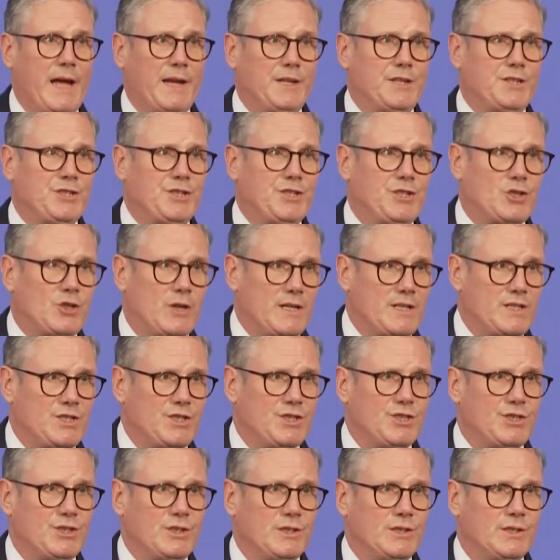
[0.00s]
energy
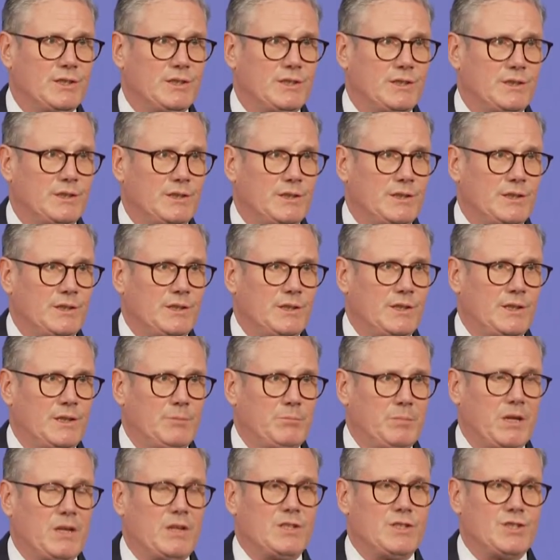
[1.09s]
transition,
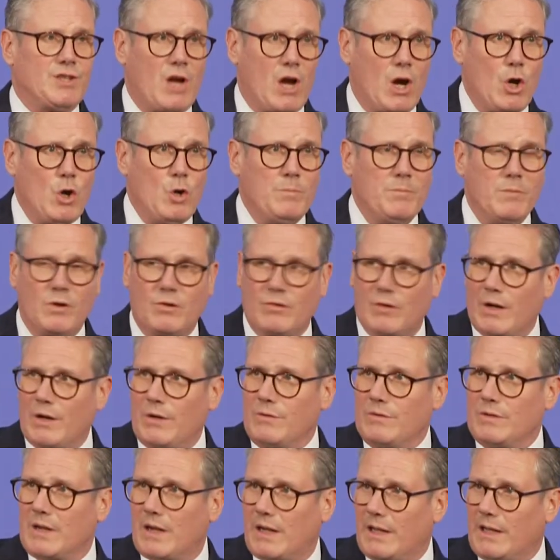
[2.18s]
because
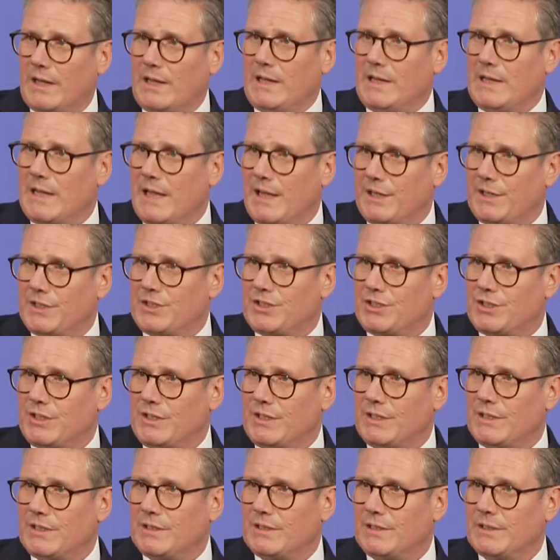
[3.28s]
homegrown clean
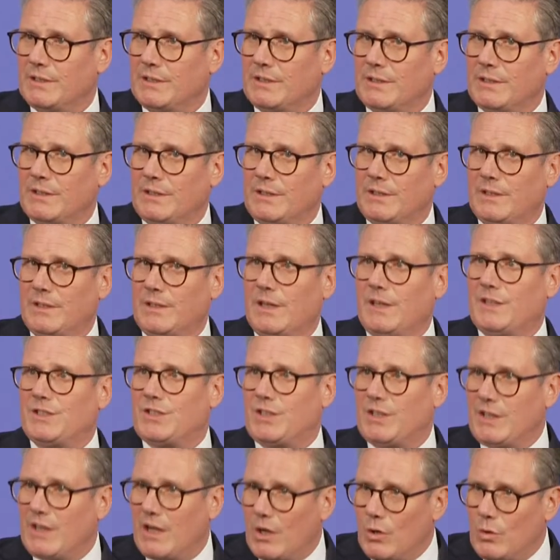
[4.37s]
energy is
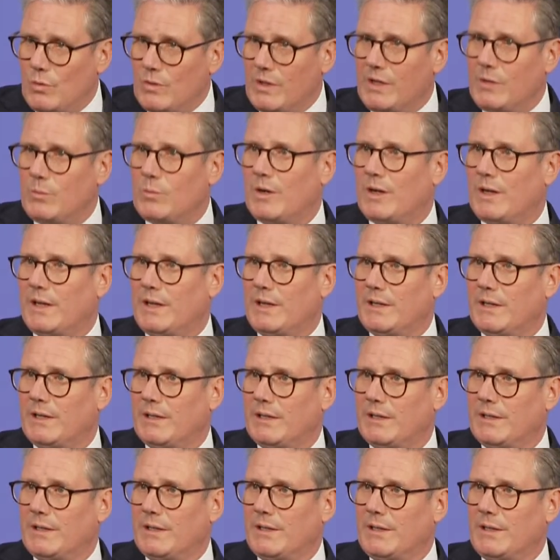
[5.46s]
the only way
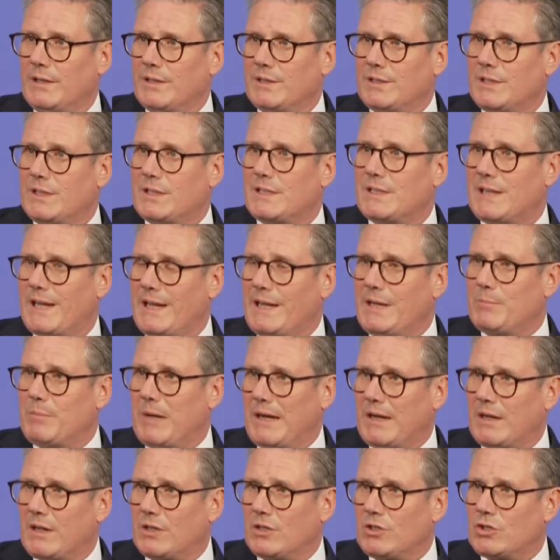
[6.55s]
to take
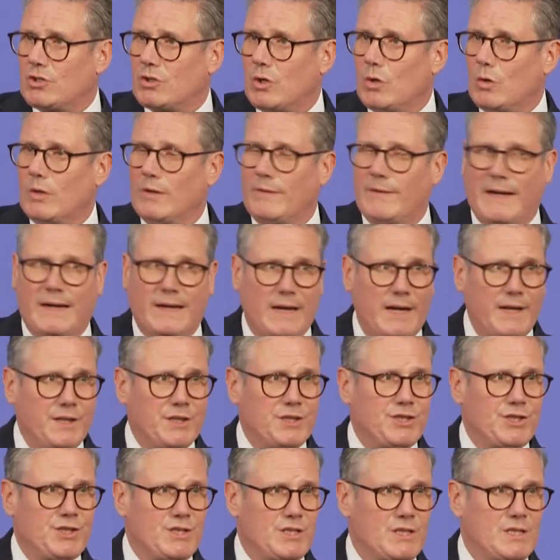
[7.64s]
back control of our
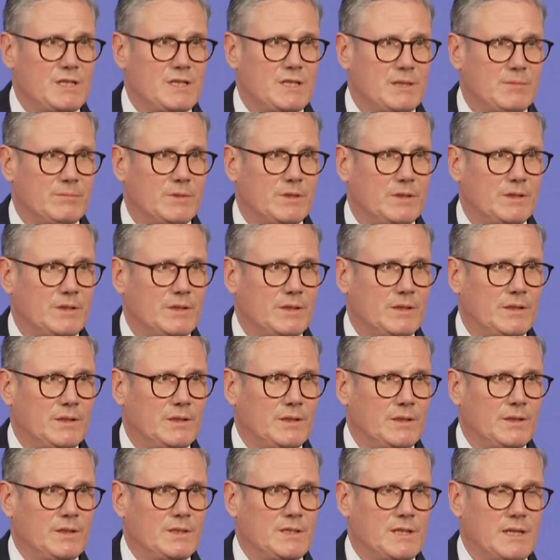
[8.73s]
energy system,
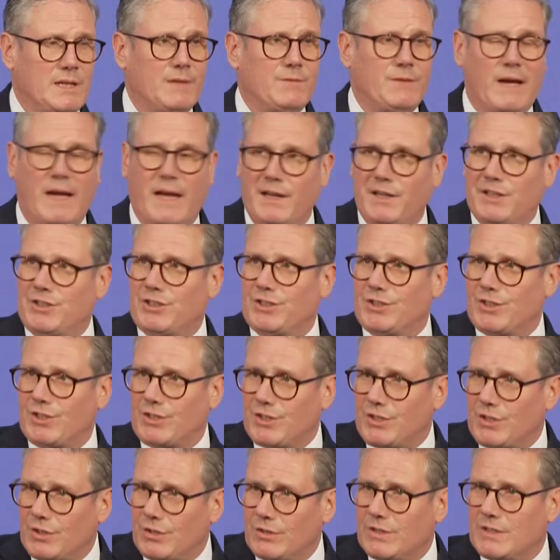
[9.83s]
deliver energy
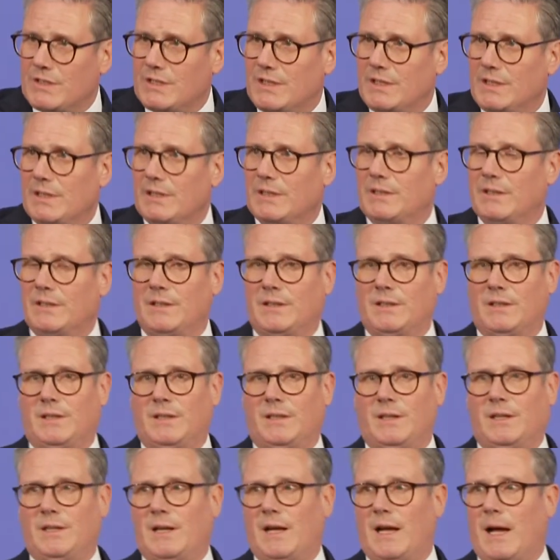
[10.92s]
security,
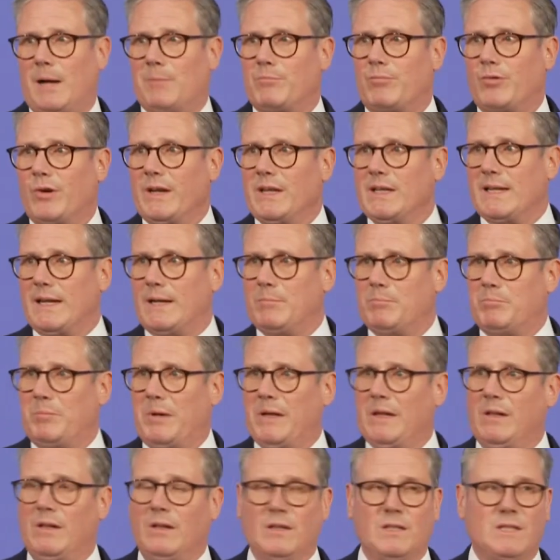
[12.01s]
and bring down
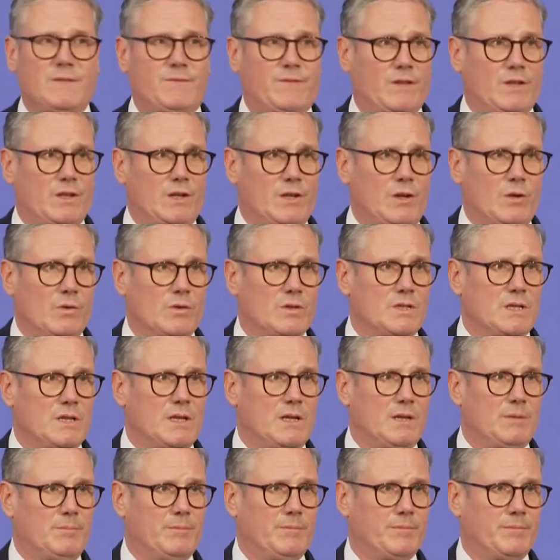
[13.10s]
bills for the long term.